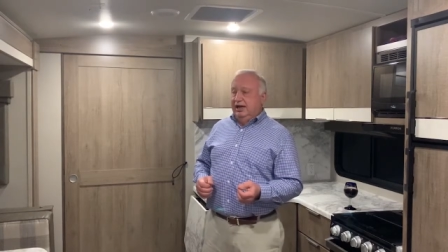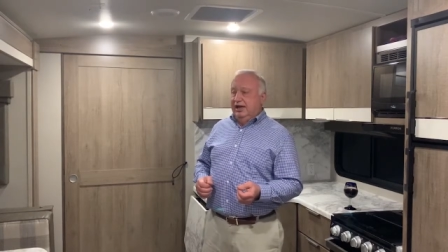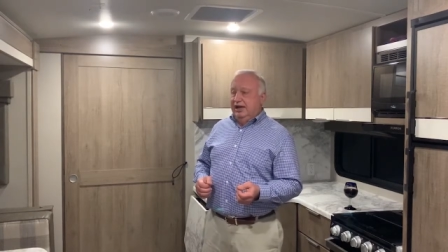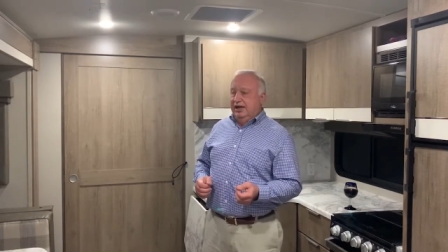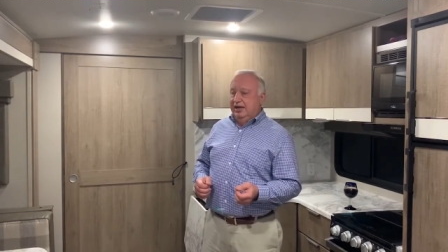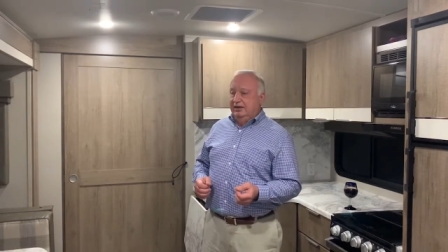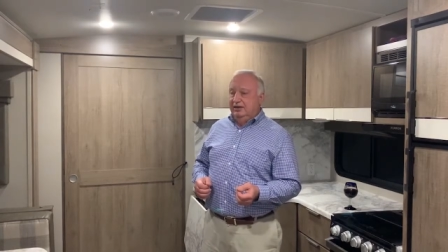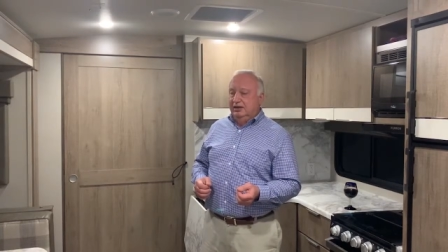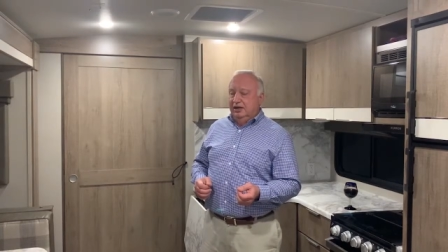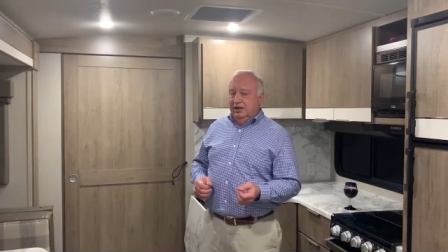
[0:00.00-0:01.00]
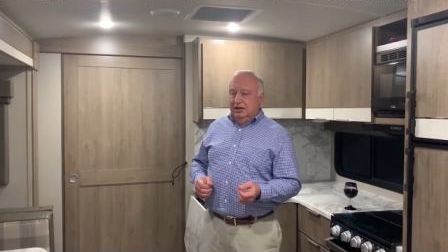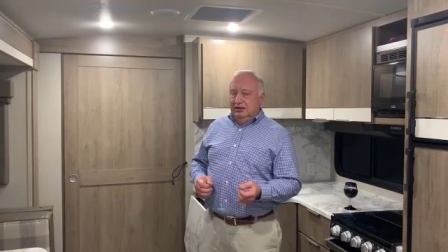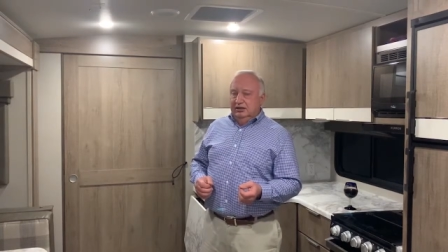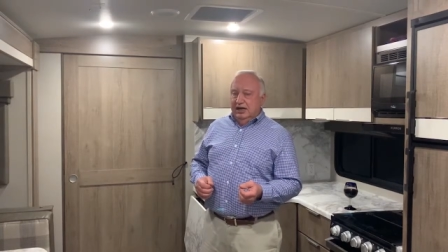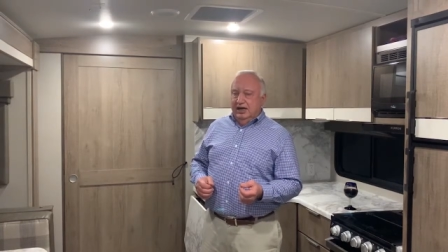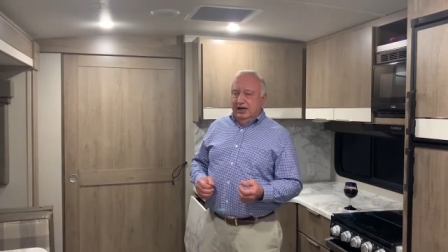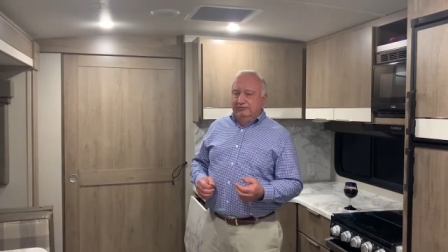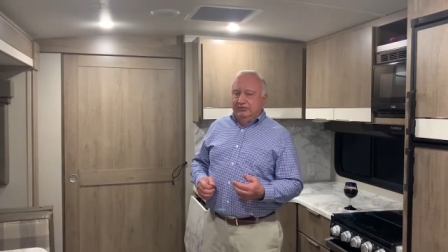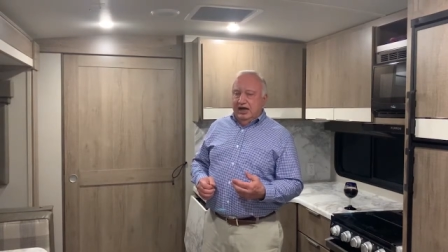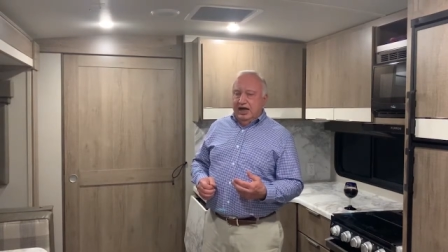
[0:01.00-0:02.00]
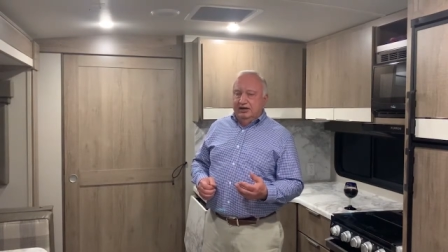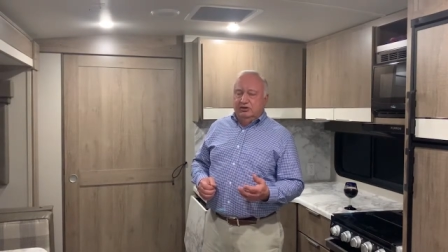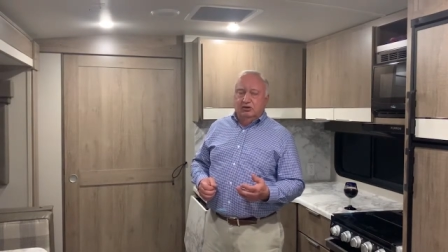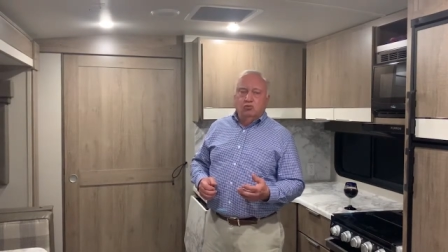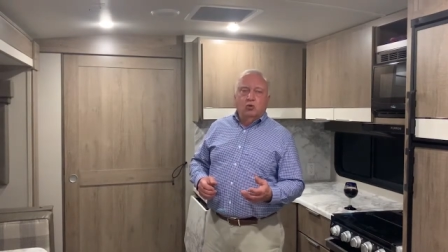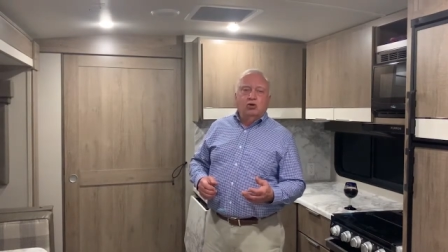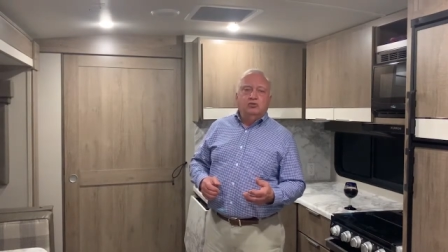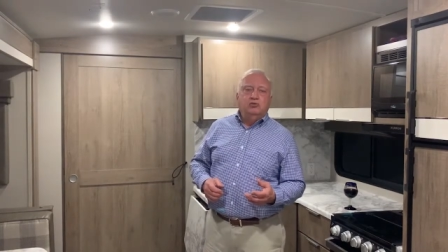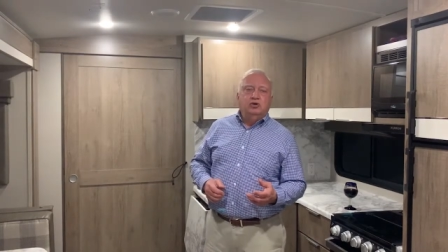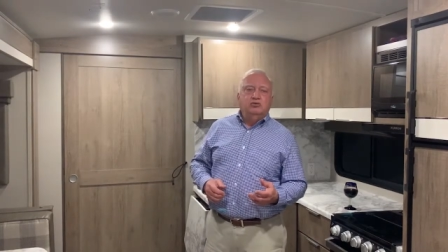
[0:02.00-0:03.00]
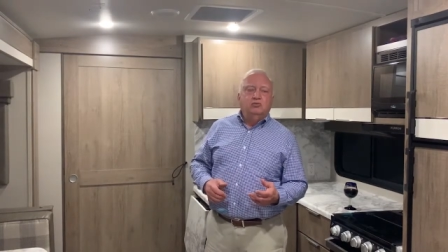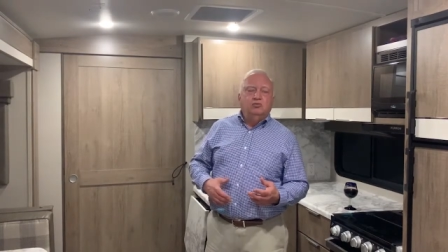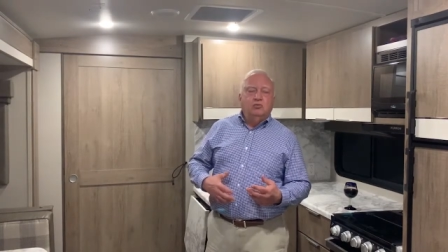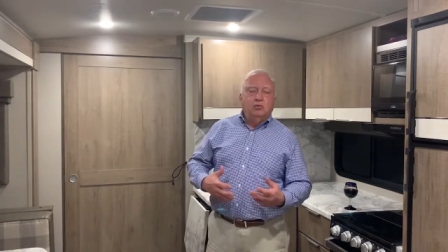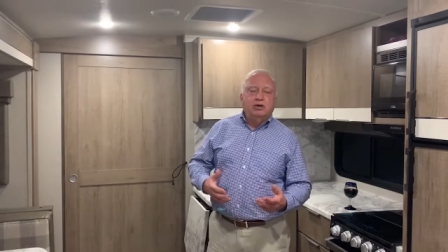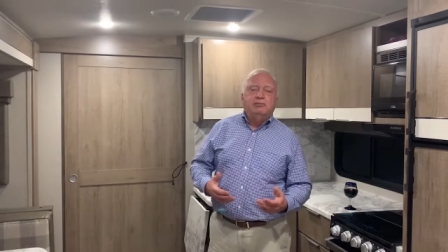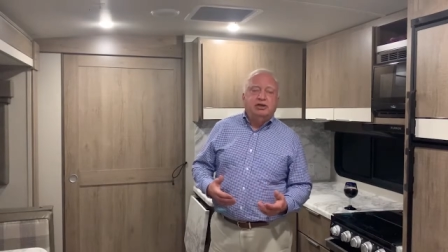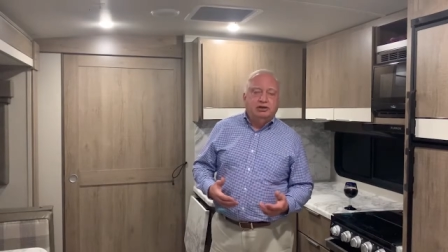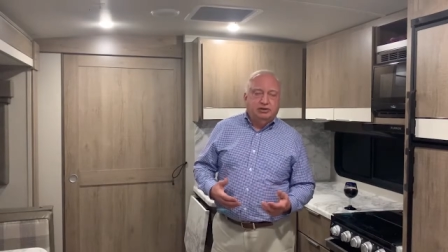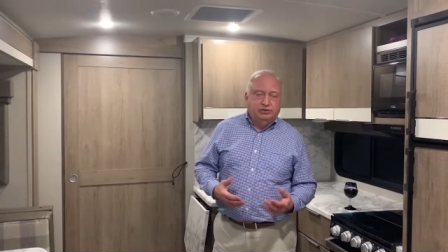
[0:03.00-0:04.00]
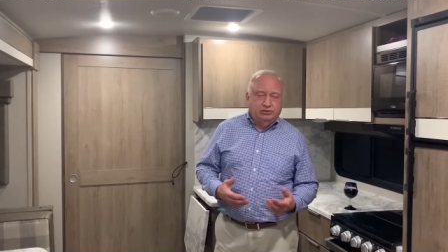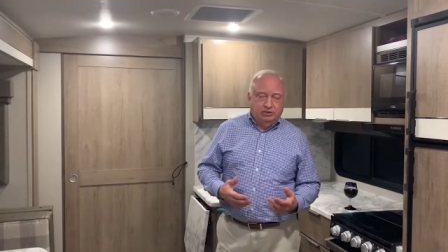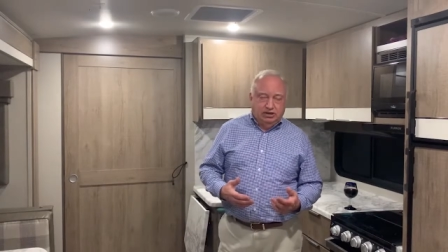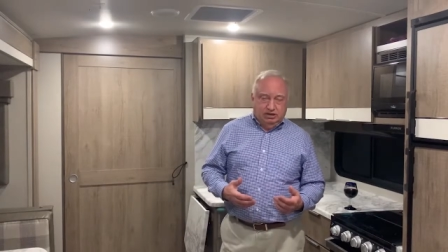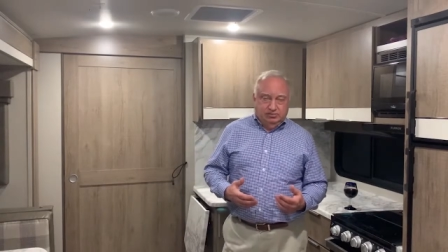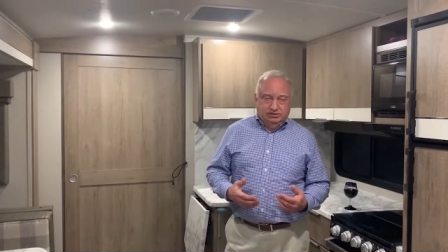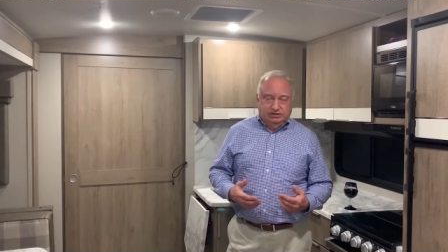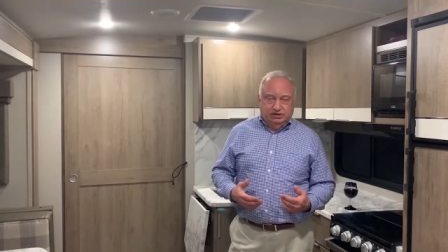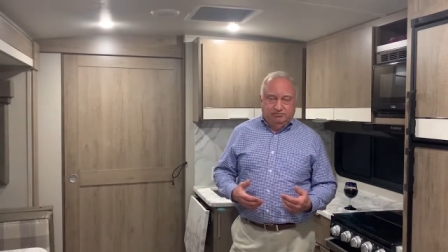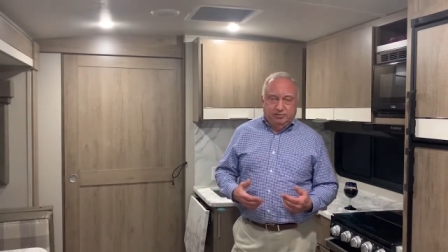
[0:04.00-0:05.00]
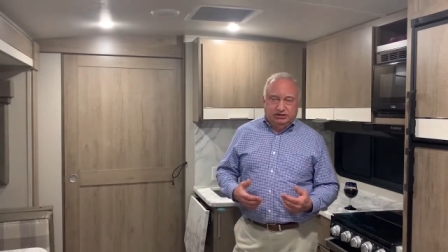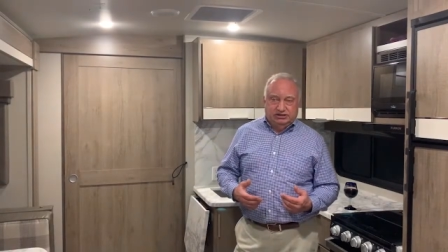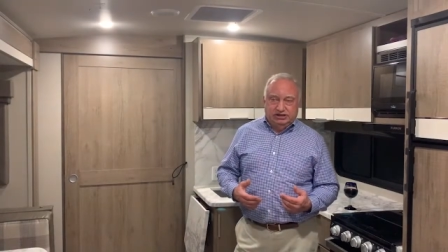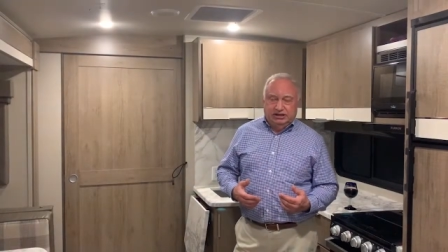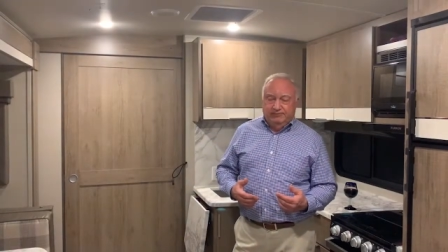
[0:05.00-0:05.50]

and I've had to work with what am I going to do to keep myself busy.